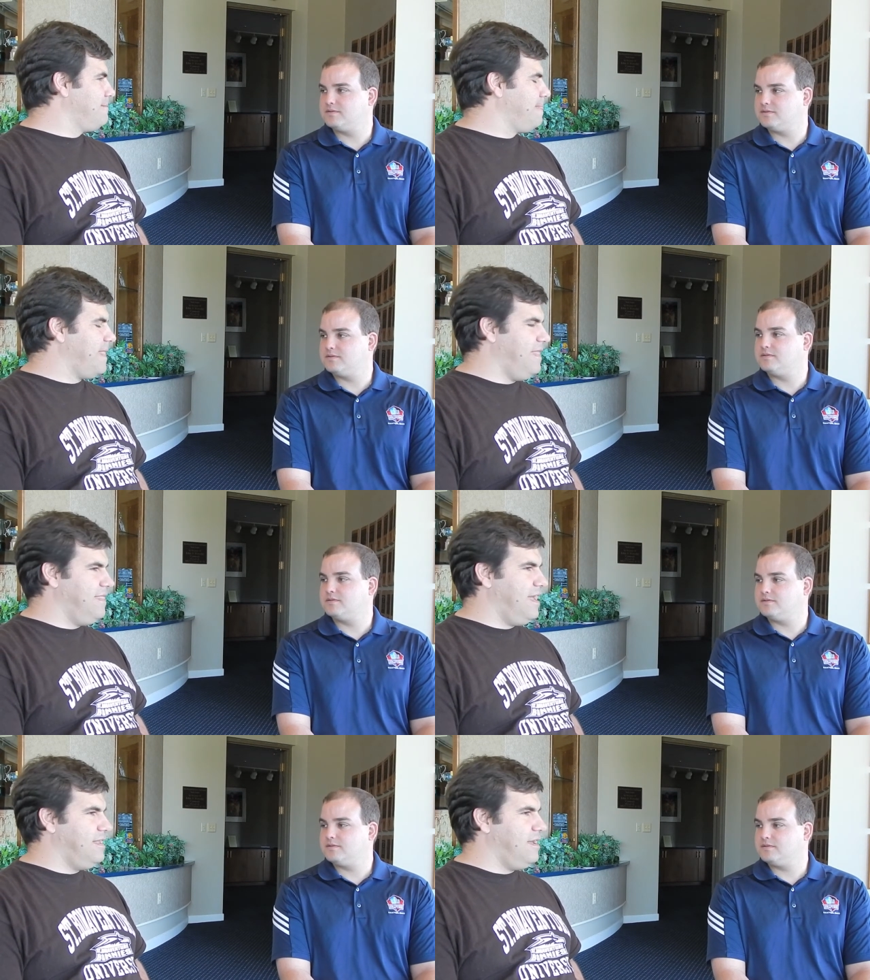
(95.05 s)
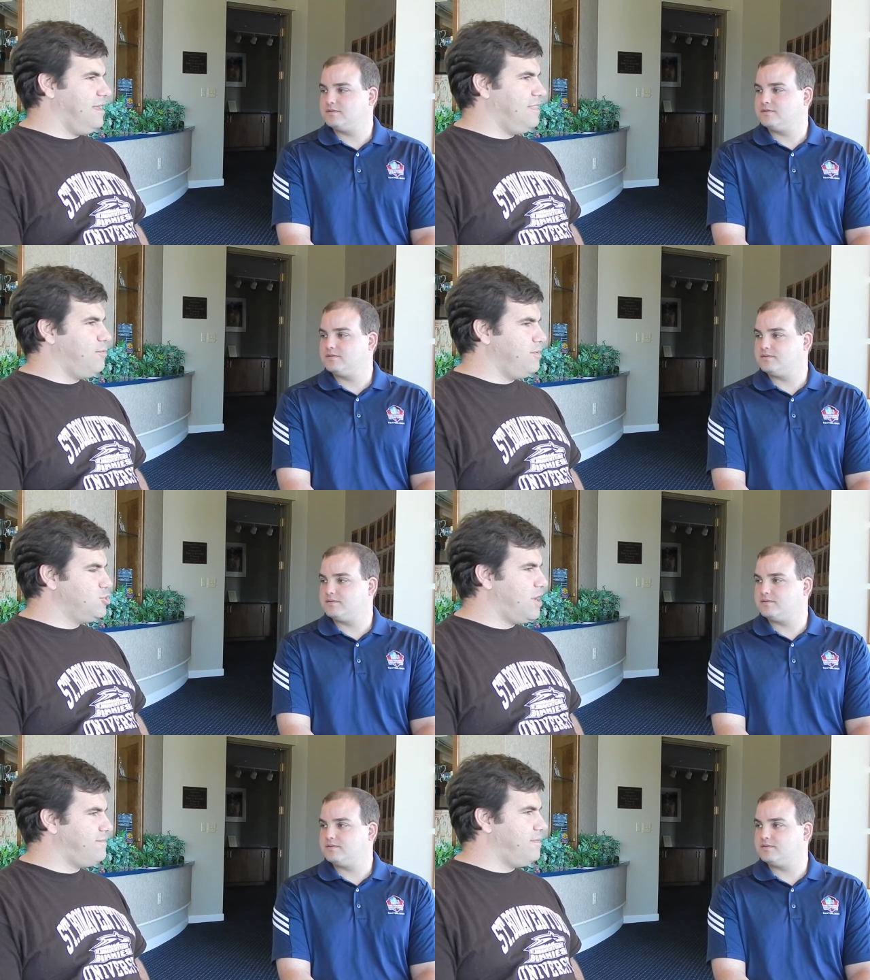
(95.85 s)
Speaker 1: And then, uh, and then when we
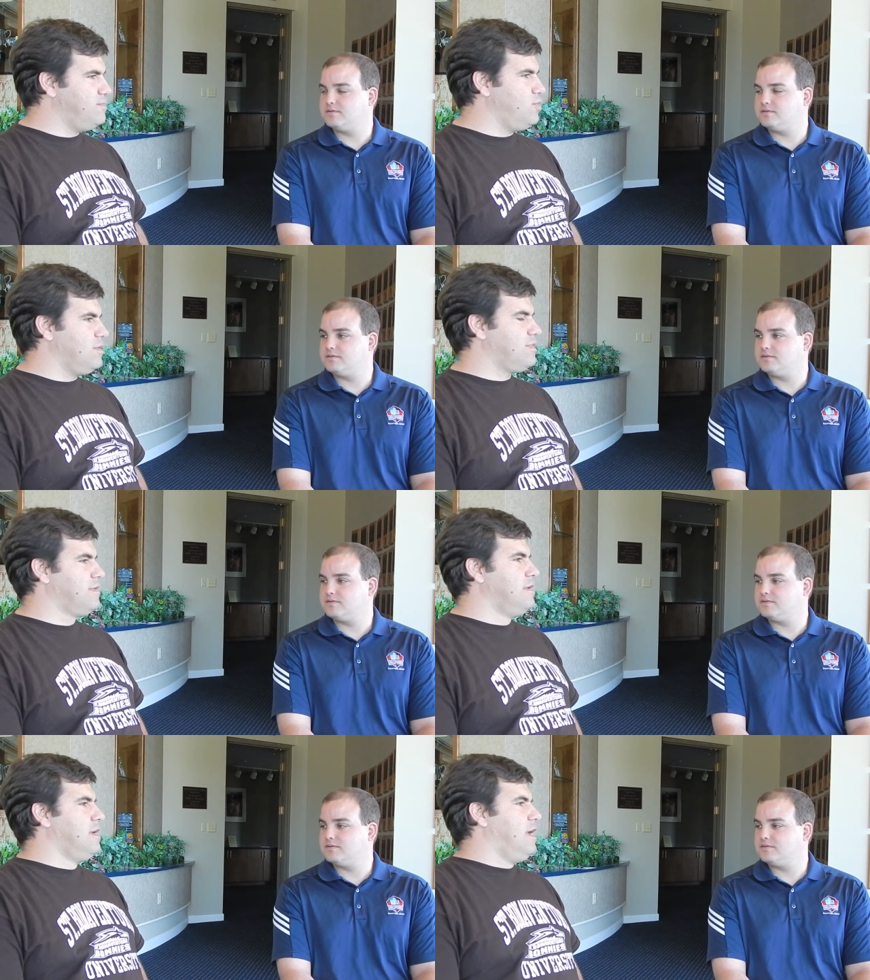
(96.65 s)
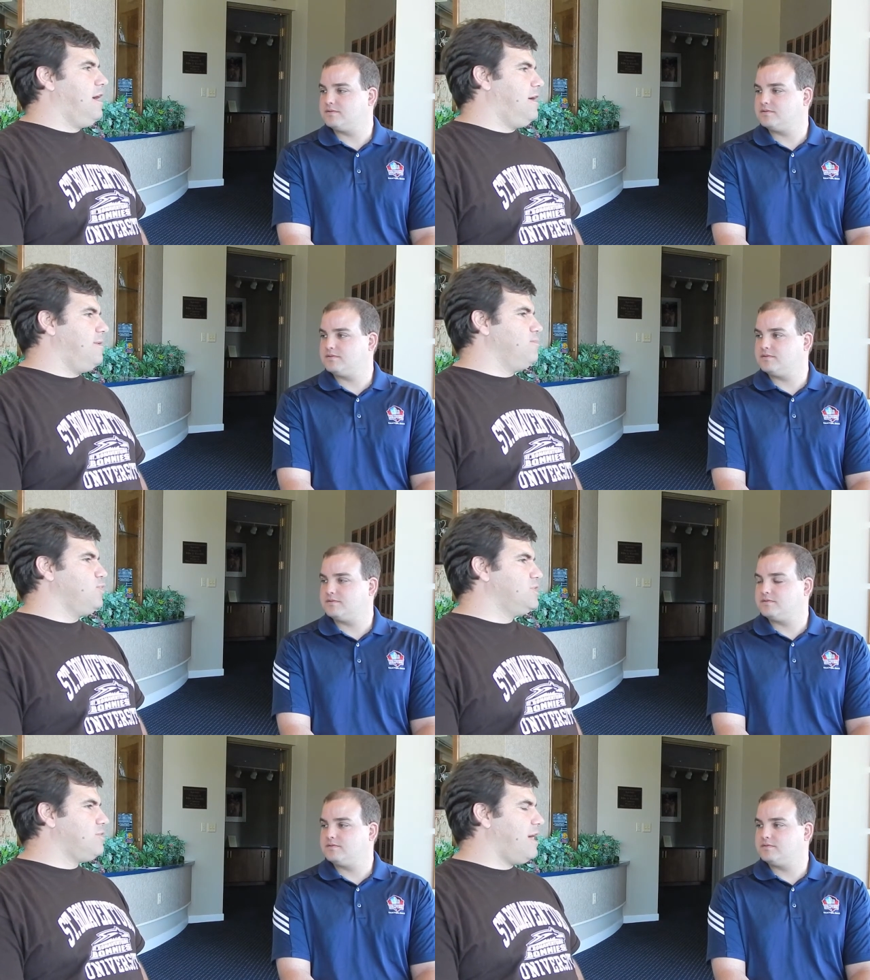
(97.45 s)
travel up north, um, we
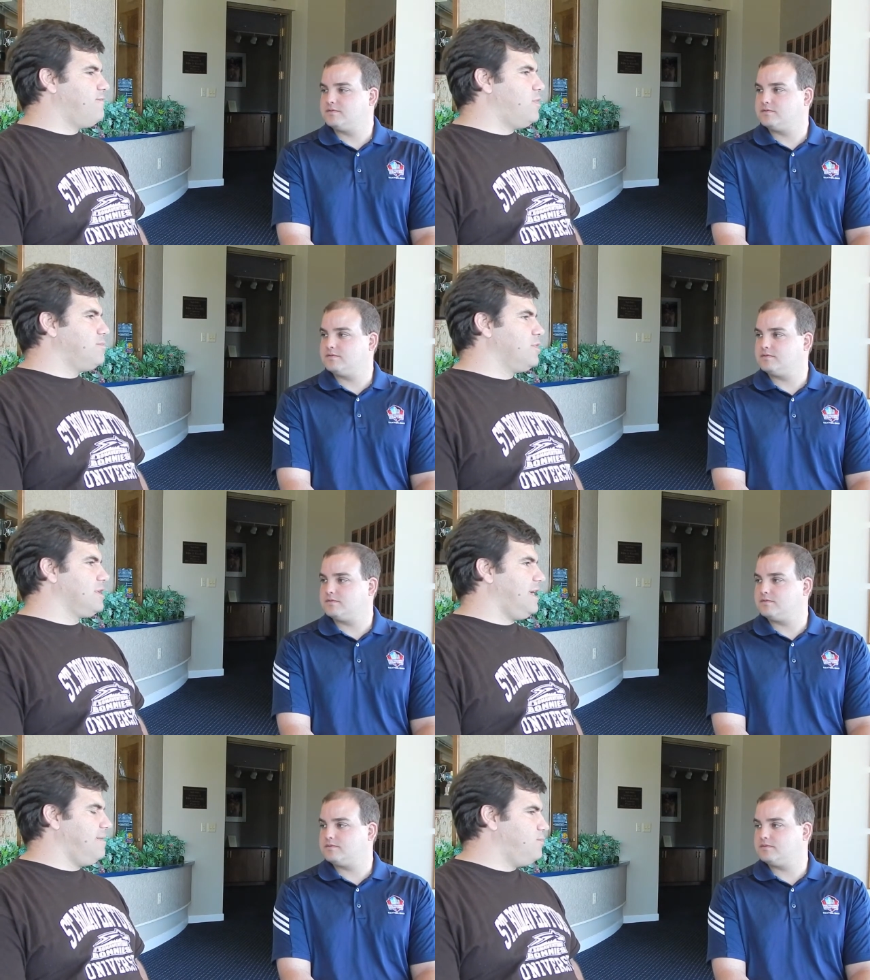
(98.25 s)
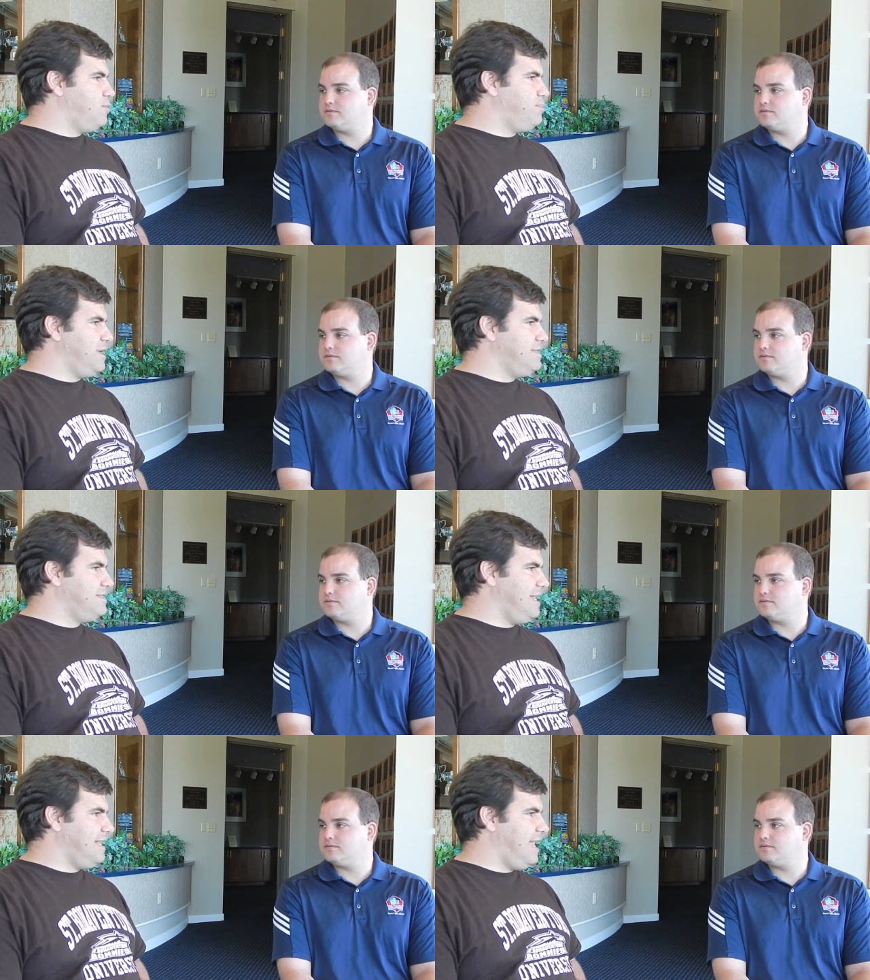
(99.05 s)
still have one more game. We'll play
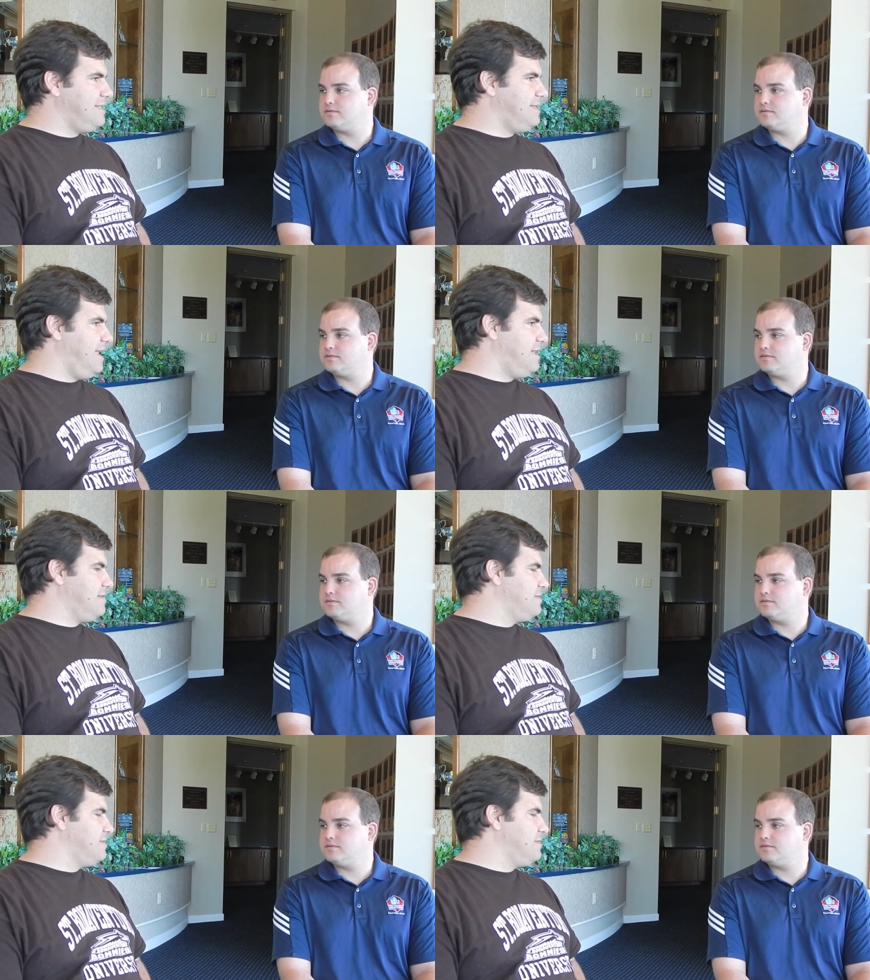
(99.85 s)
Saint Etienne.